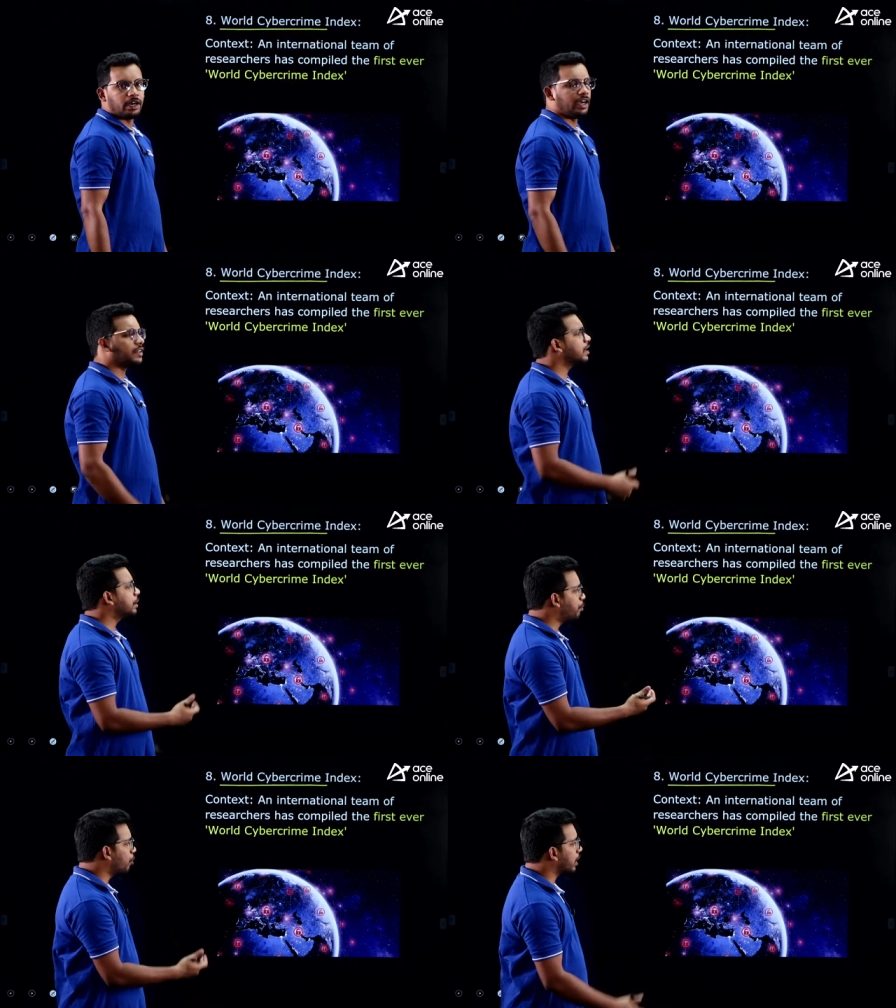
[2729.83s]
It is a
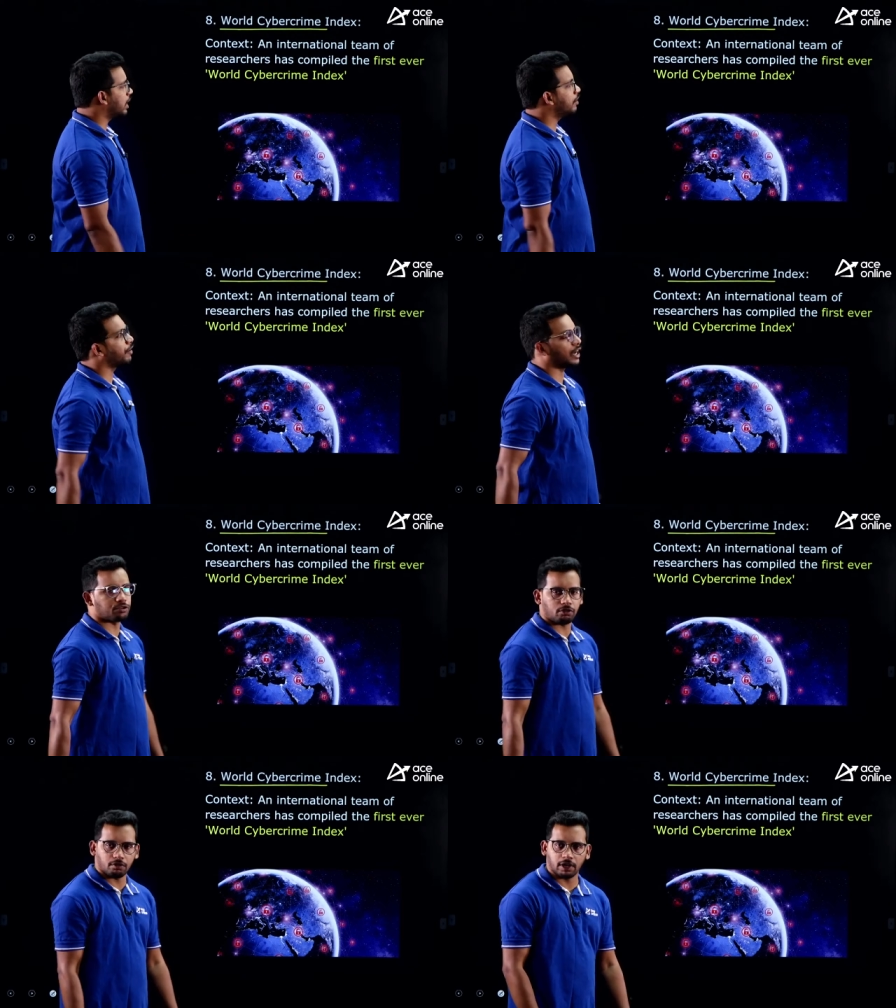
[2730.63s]
report again
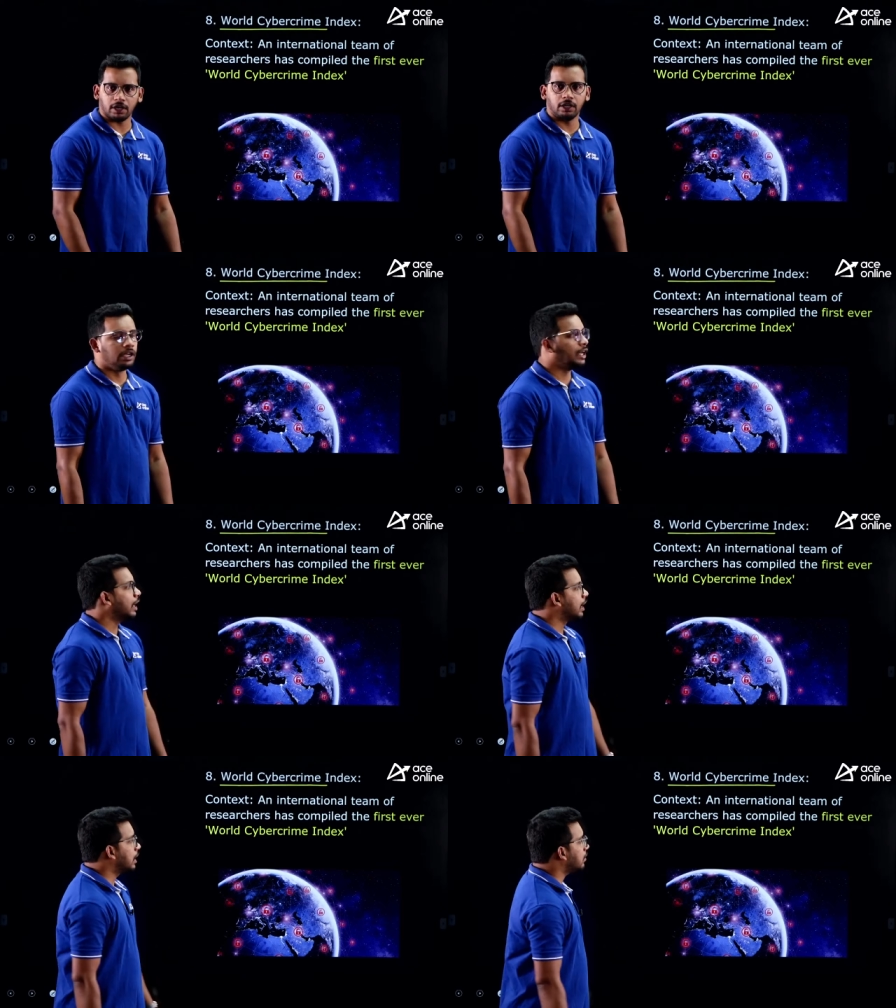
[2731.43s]
factual one.
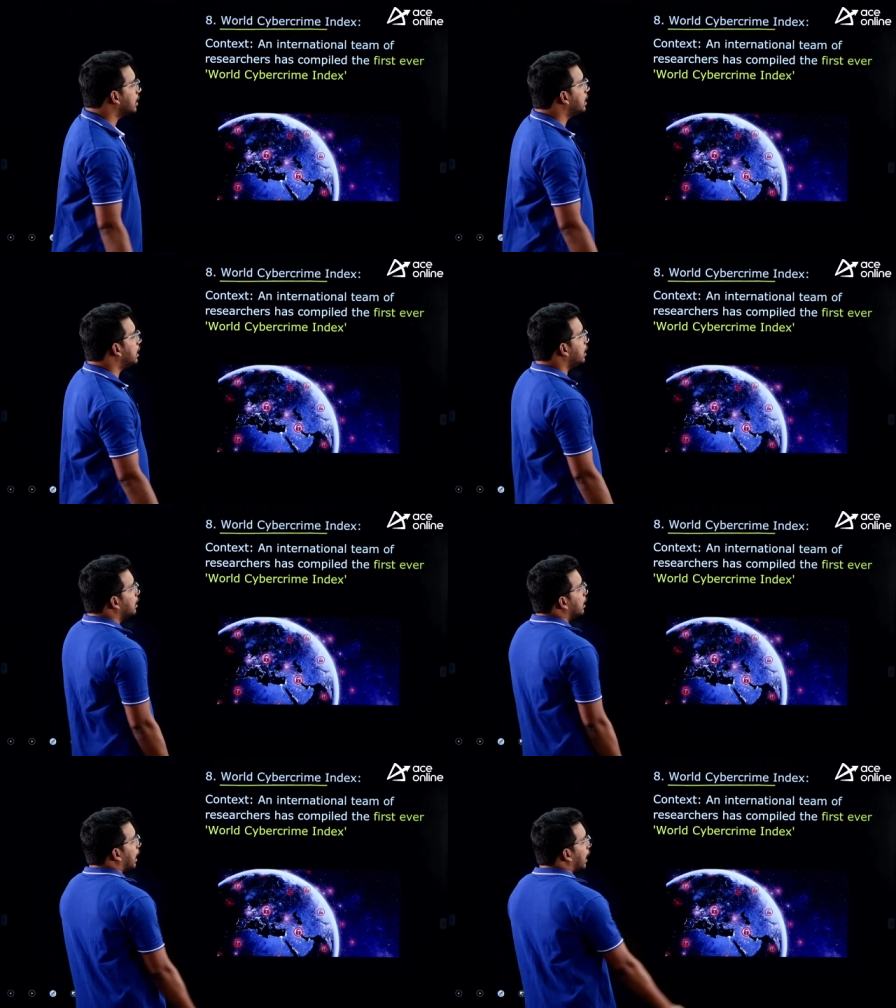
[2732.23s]
Recently,
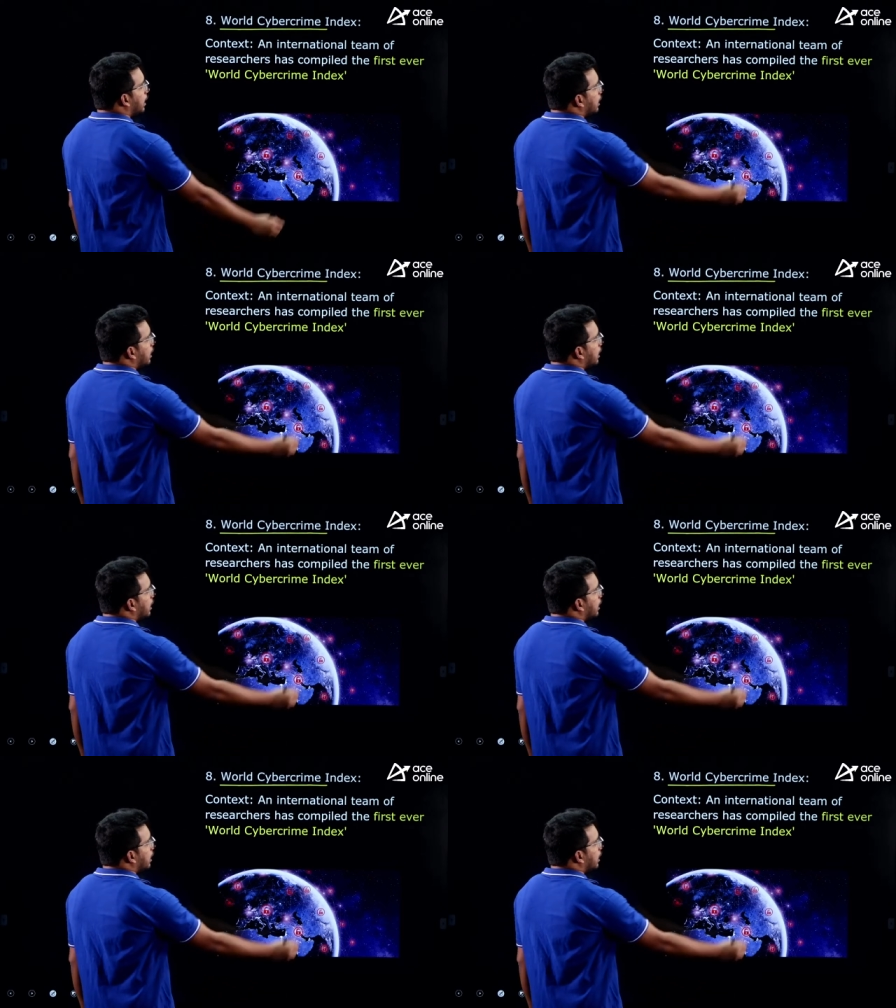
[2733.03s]
an